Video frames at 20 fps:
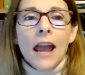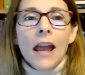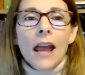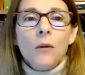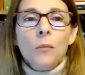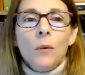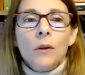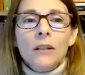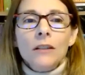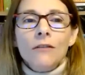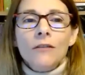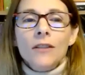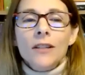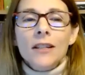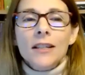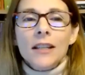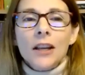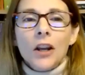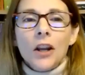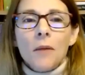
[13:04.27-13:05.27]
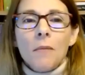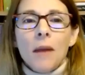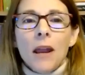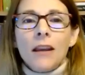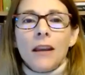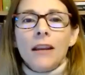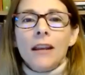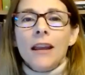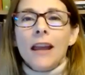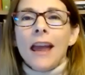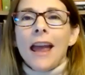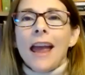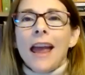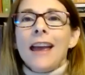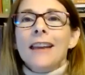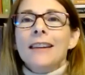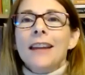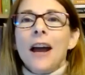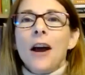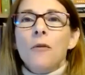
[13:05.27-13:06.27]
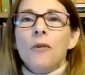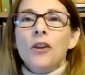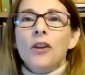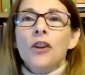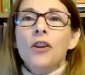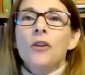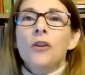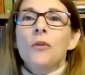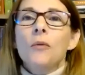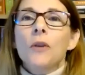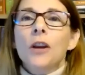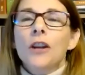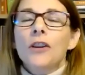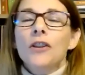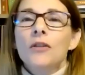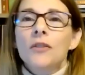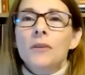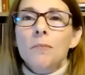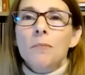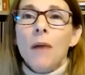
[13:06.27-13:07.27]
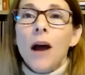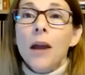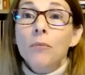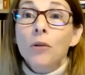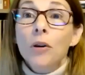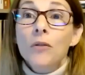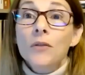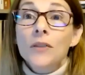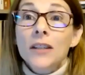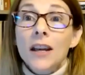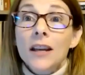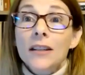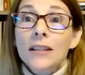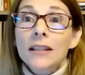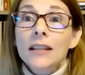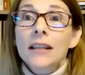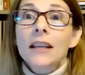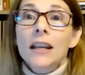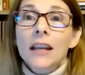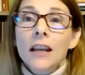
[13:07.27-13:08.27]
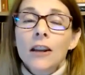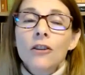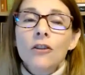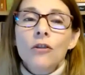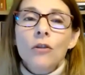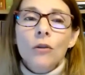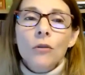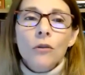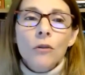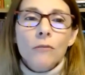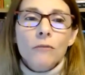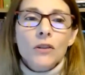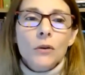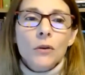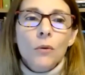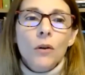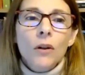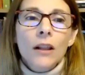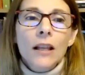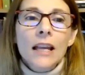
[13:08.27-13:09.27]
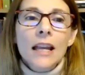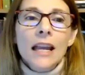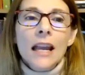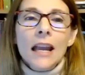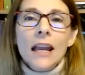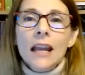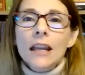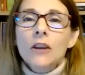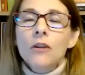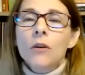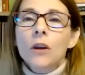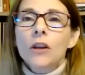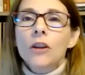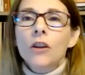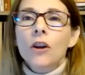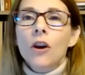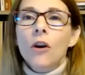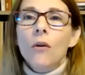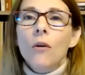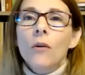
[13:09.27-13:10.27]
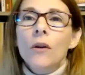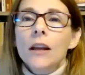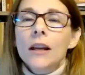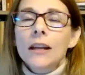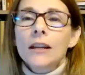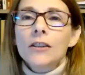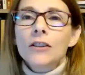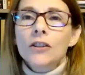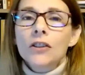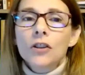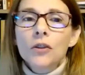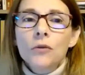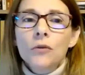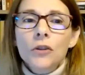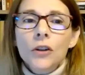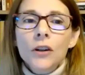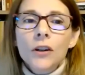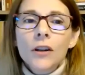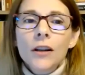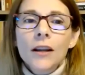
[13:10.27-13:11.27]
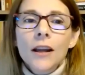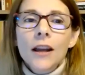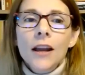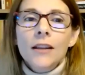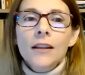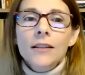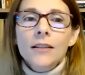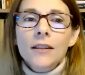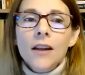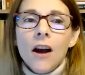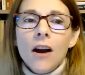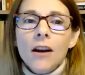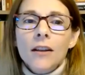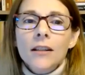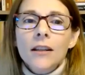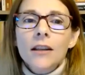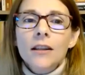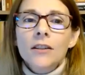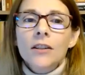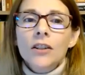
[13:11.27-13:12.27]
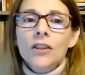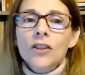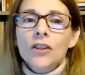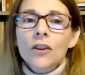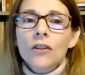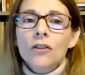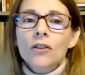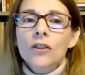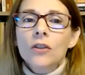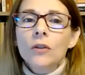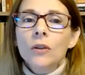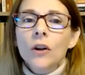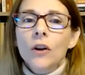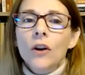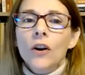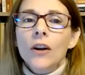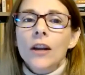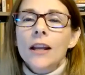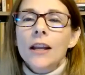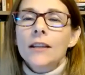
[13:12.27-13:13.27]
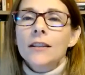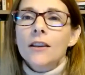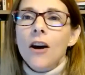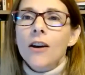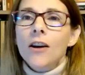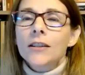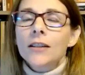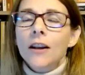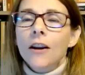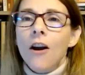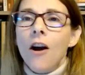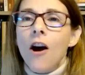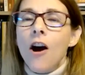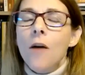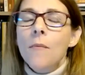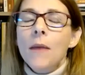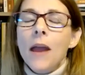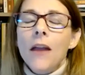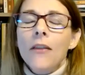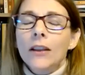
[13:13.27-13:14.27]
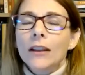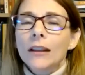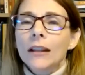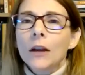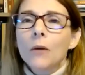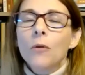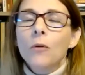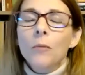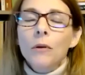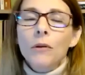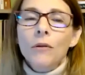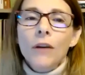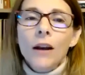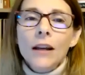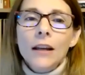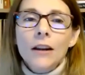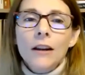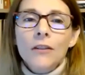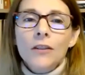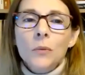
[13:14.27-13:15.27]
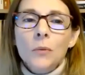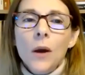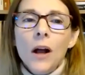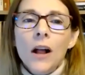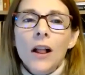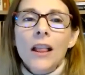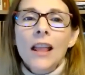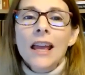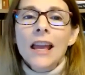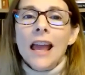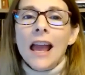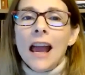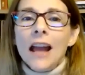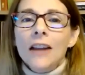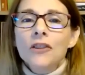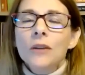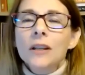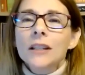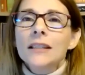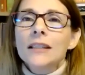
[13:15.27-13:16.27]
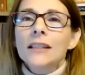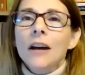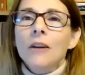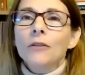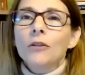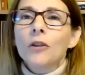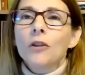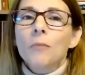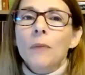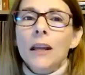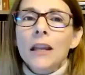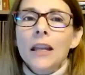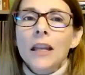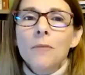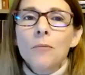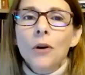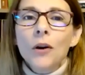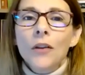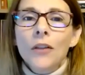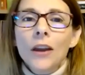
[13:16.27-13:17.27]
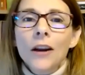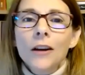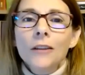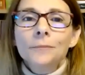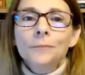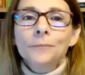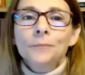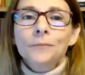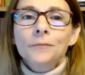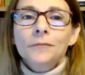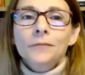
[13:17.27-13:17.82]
And what difference is it going to make? And how you can use my process in your own homeschool you can go to tutor.discerntolearn.com and the link will be right here as well. And you can download my ebook there.